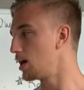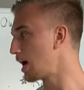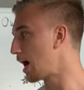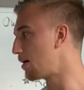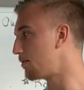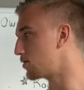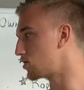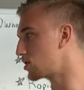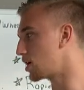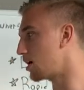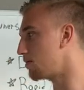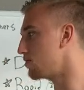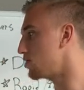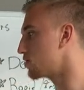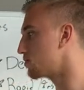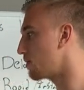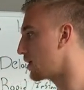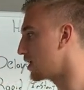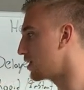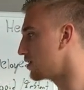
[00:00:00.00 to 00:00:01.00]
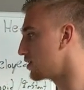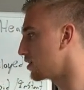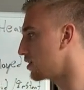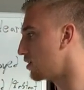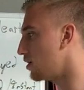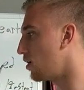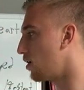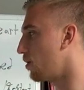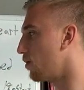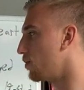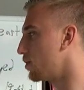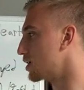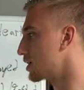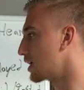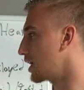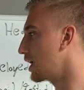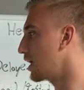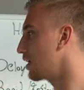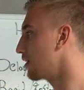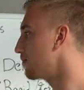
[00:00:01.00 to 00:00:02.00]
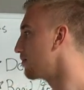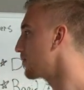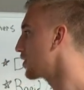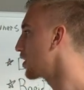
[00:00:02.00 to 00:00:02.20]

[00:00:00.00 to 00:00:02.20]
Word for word: how much time you spend uh, working,